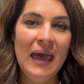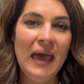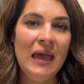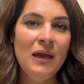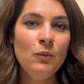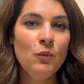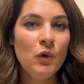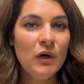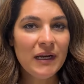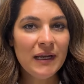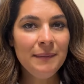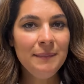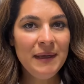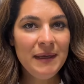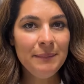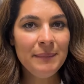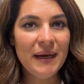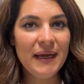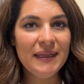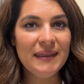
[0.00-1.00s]
And what I
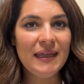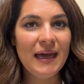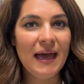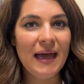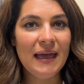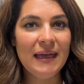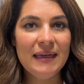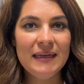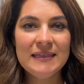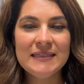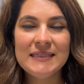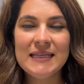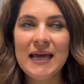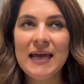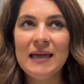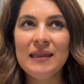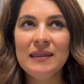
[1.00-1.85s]
mean by that is that